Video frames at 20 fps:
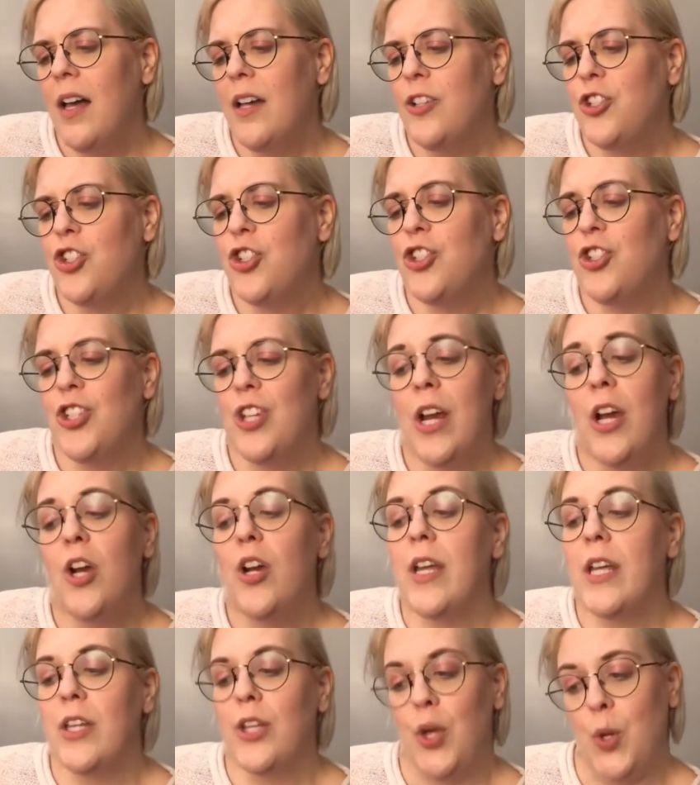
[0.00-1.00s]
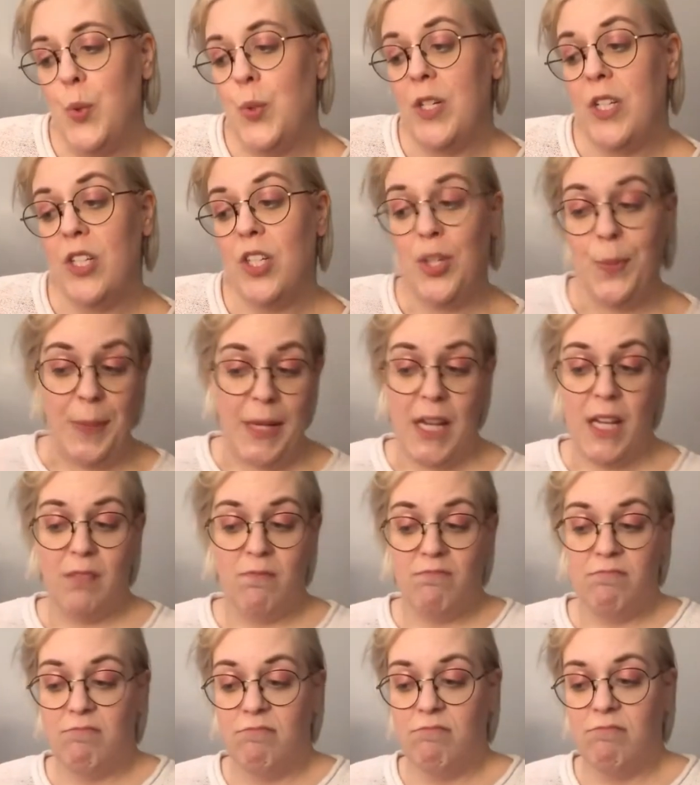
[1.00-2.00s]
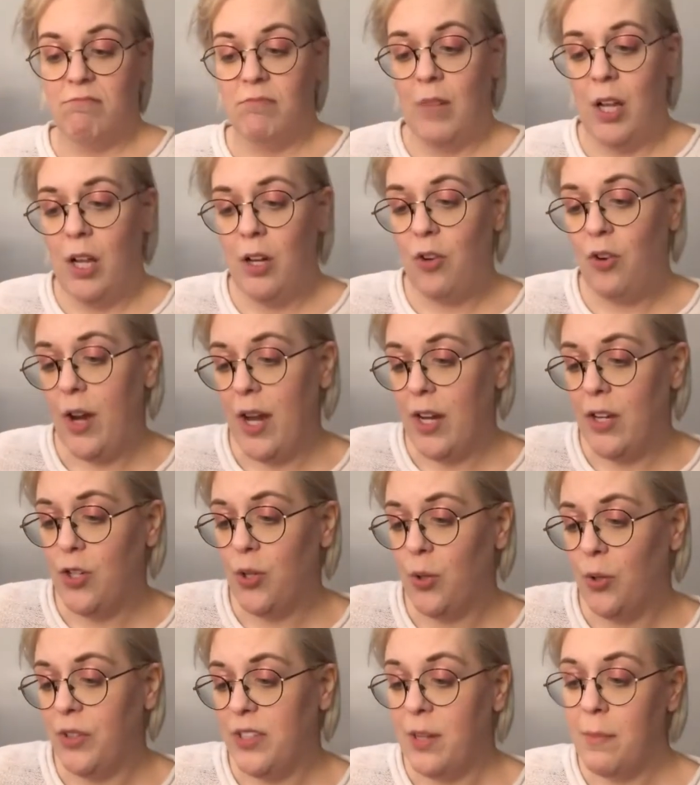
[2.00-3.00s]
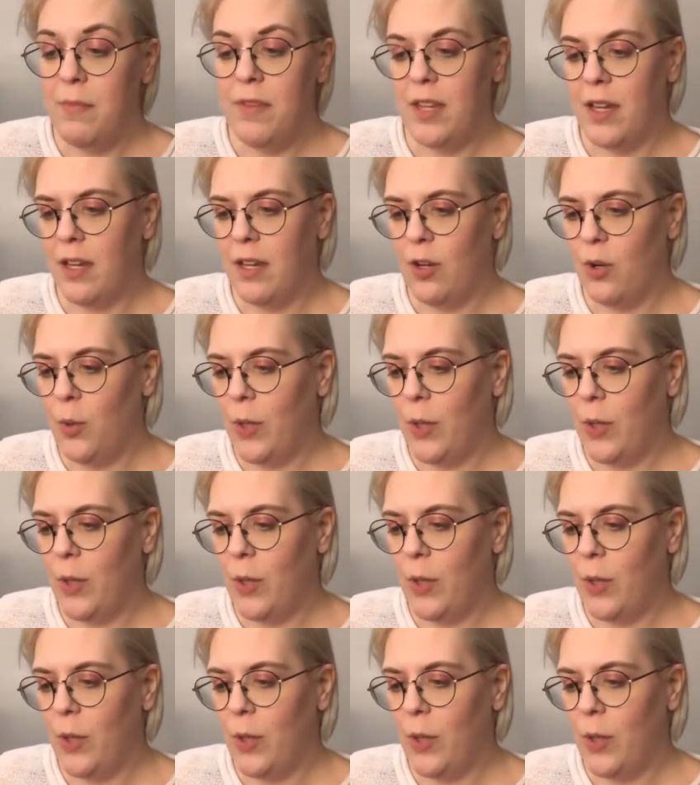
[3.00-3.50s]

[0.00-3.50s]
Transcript: Sherry loaned it to me, Greg told him, thinking